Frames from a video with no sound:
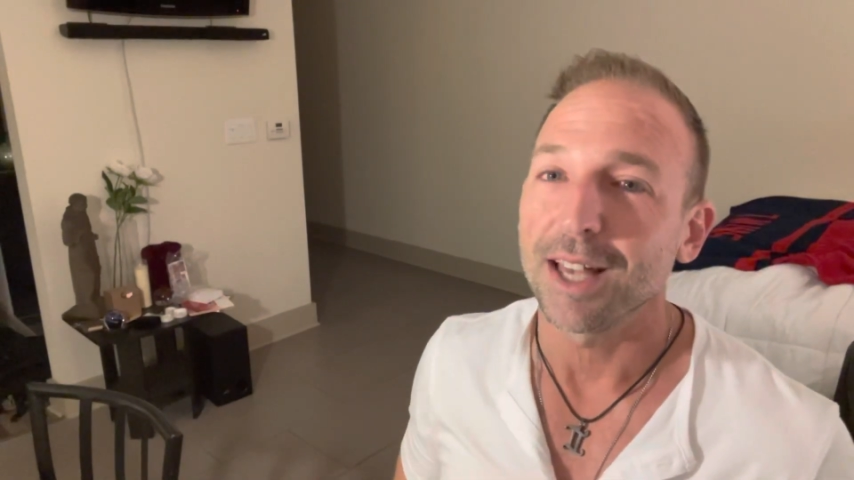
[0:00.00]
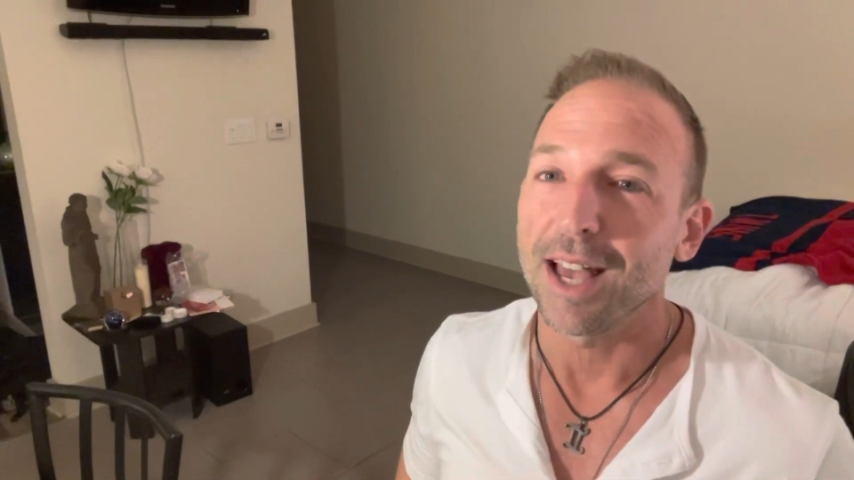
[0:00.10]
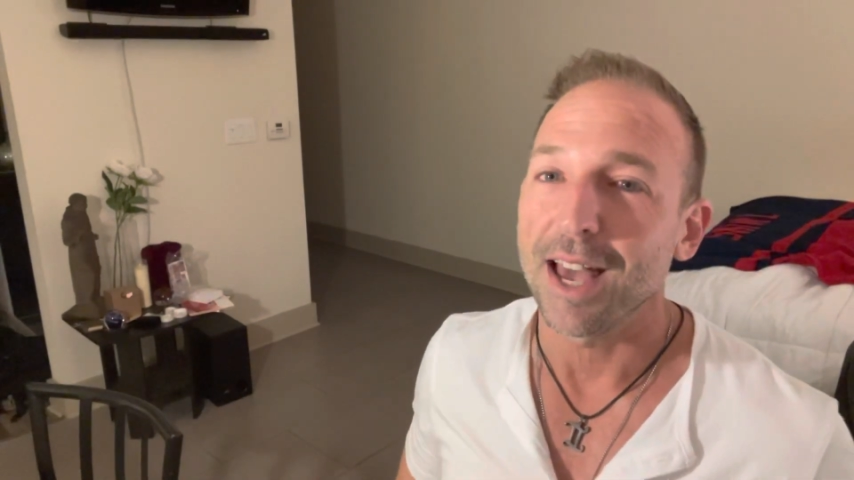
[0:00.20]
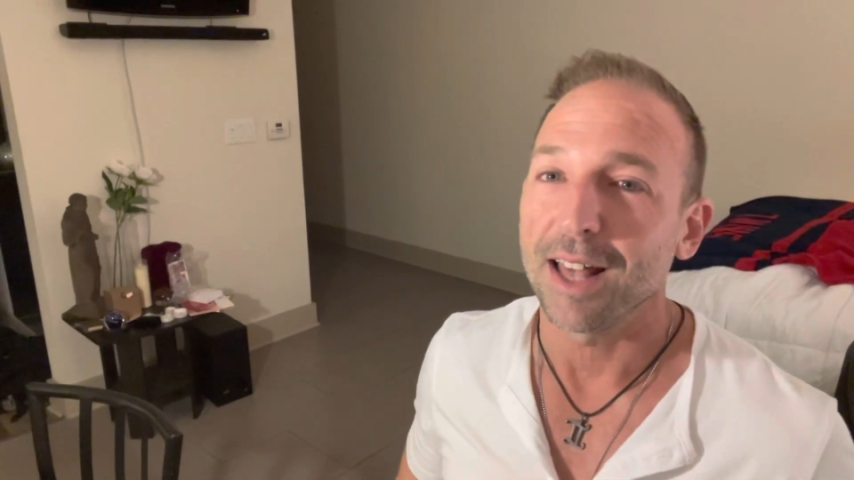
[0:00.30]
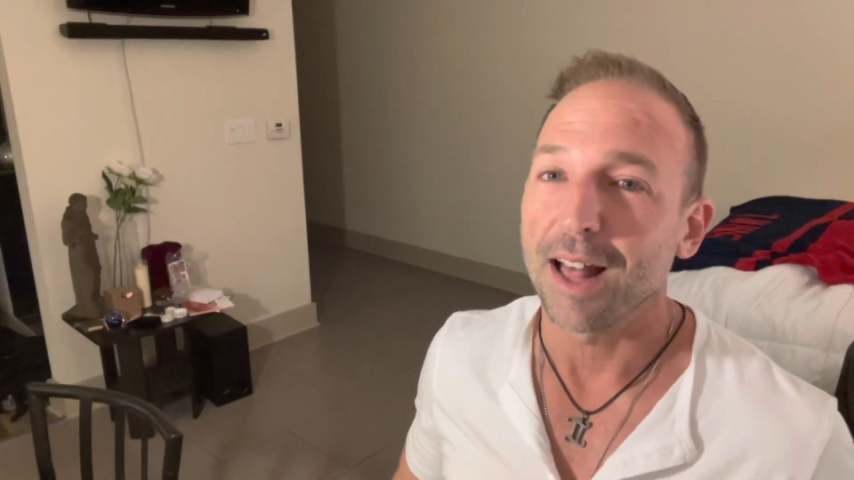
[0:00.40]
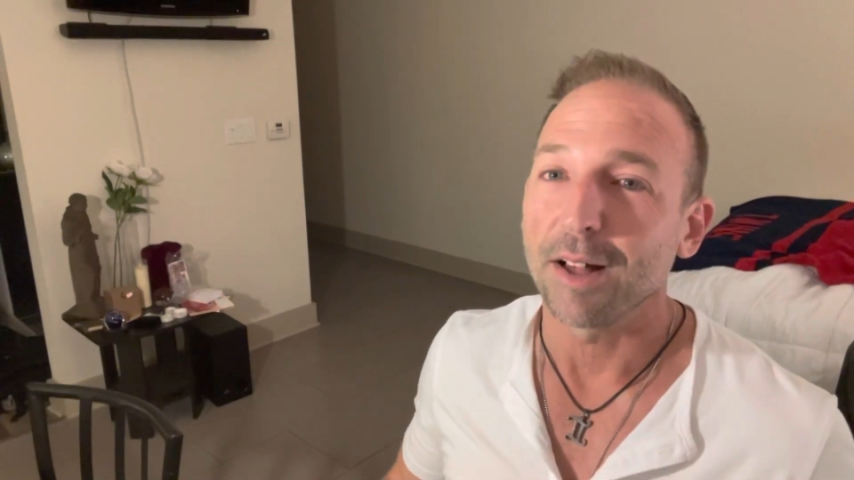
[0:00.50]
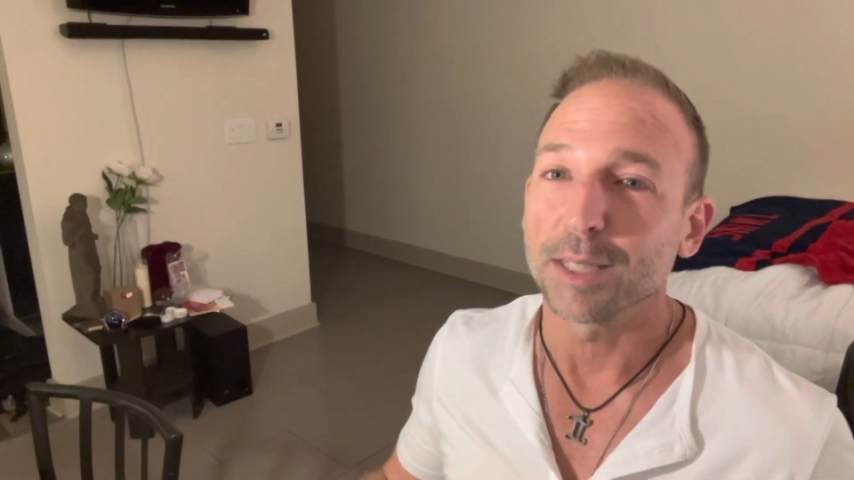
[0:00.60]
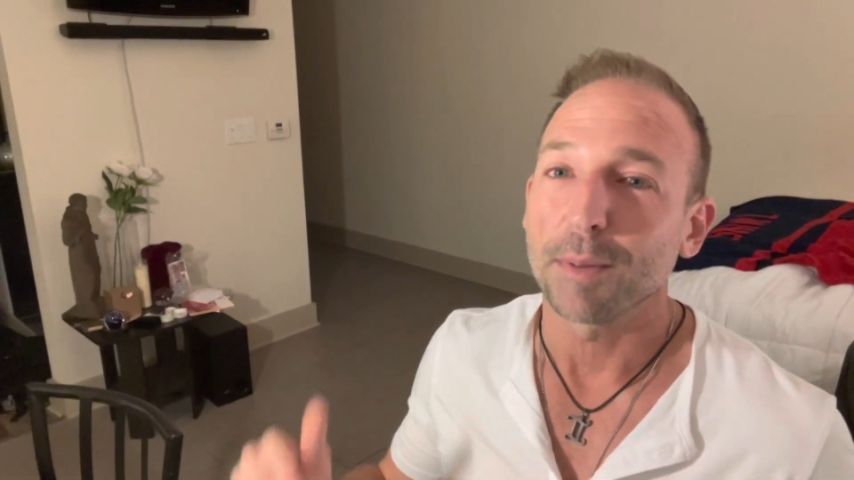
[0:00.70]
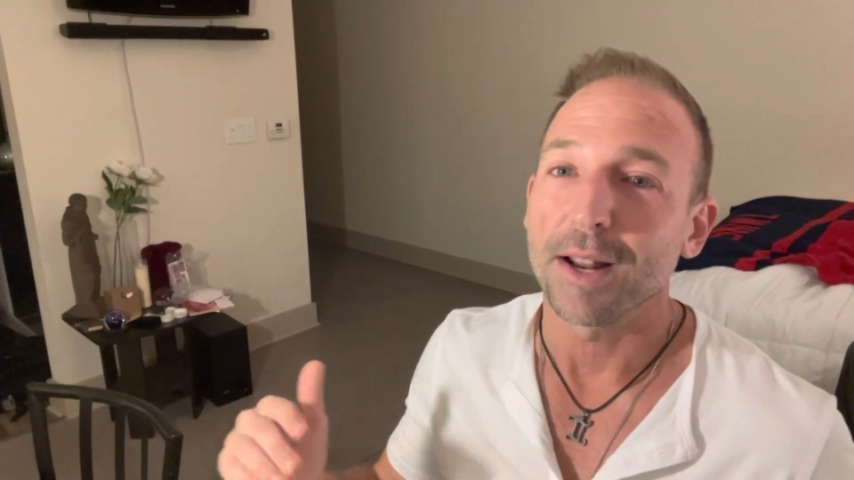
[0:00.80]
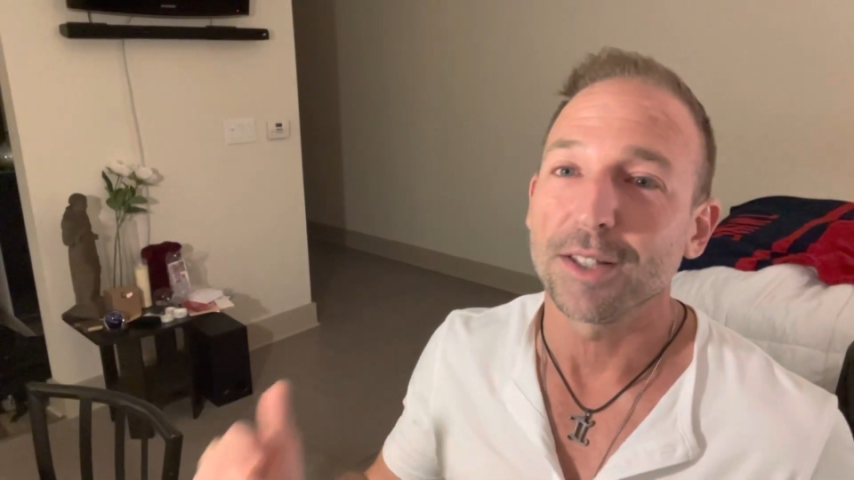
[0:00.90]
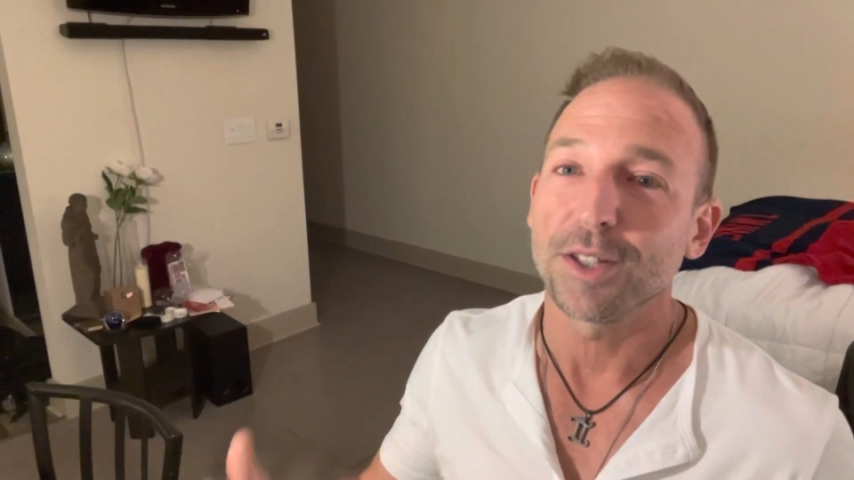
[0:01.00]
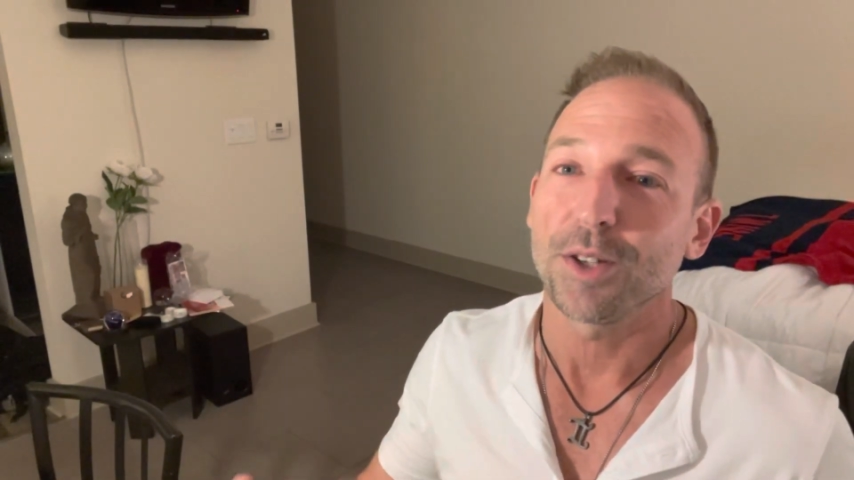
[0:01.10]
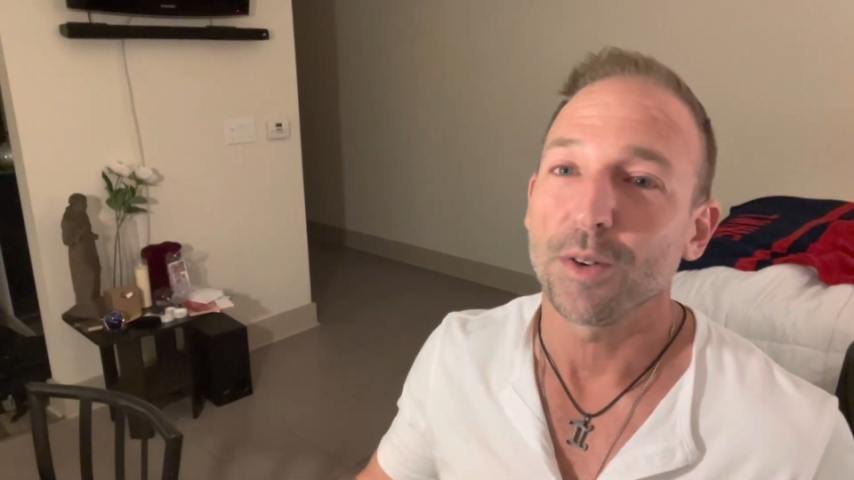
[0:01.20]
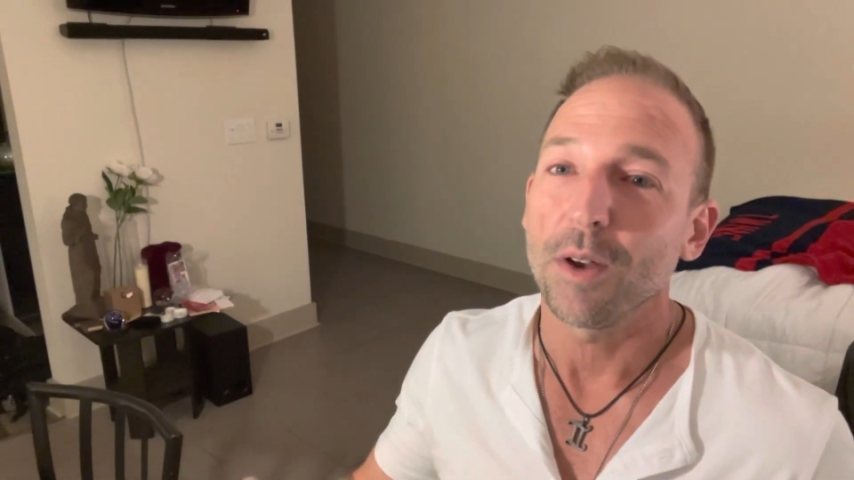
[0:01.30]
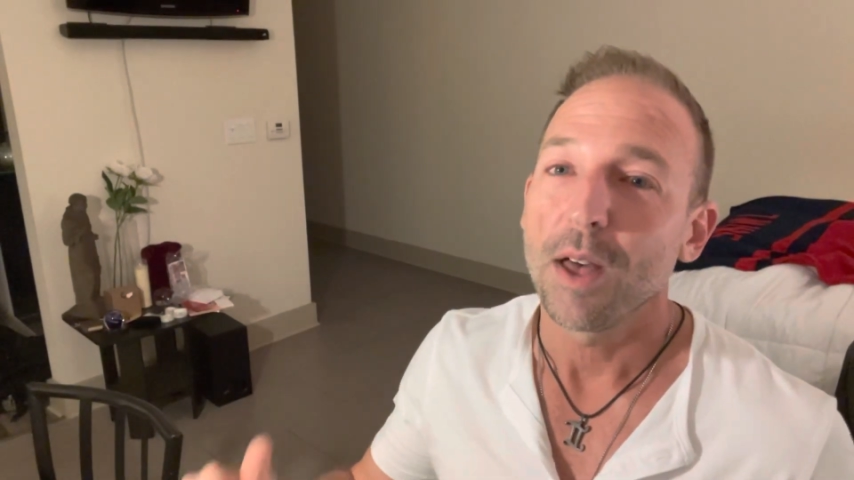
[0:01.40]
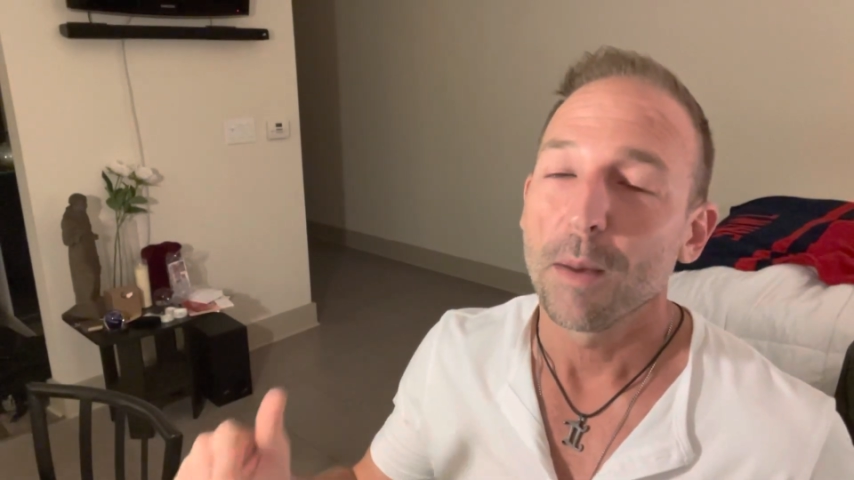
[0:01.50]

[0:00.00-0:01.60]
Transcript: and I'll explain it to you